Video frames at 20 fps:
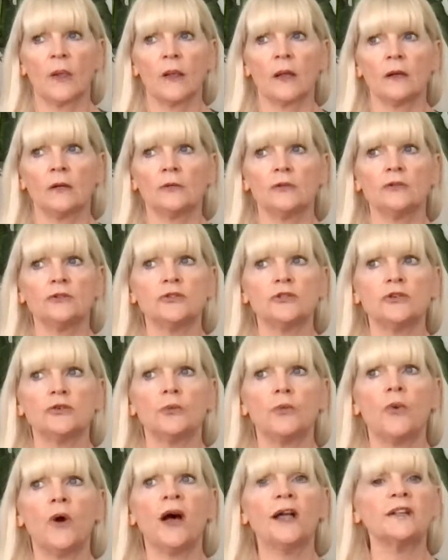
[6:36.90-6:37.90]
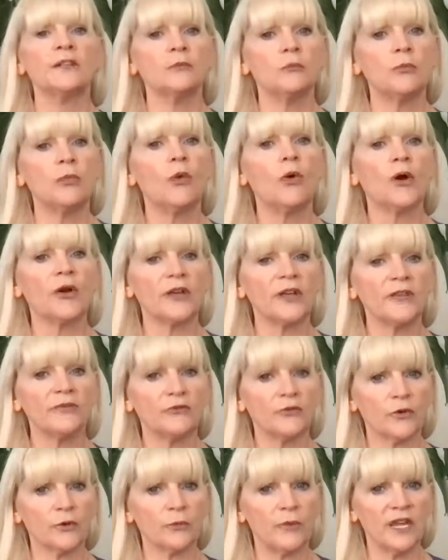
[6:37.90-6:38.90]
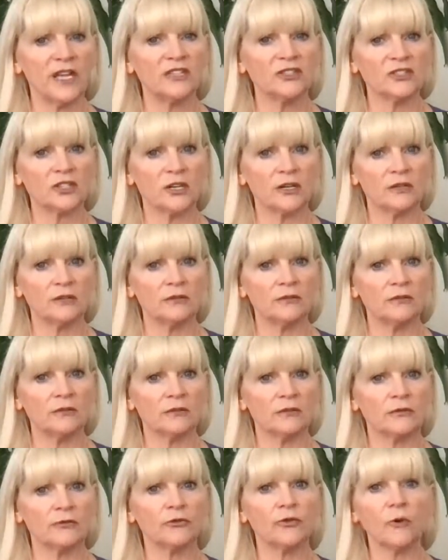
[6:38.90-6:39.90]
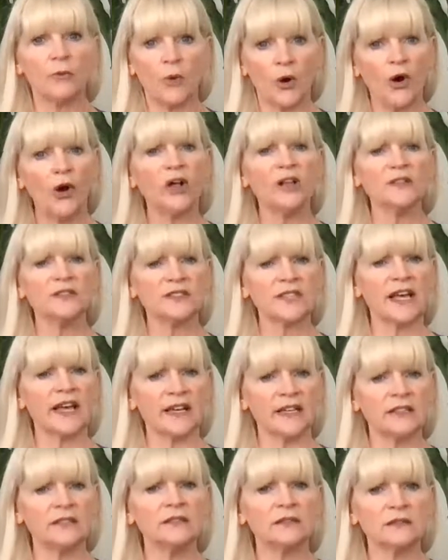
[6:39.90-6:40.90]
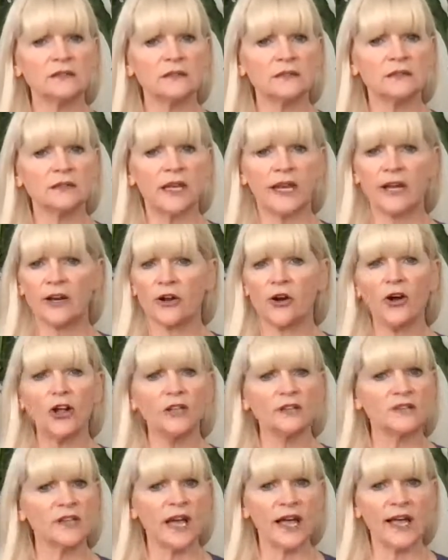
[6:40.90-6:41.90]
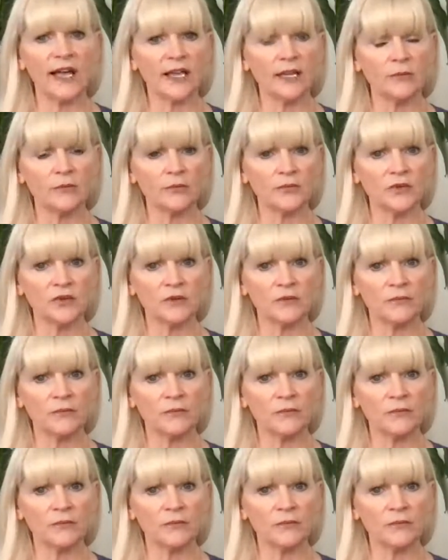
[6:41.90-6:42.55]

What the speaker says: You should want more information from all sides at all times.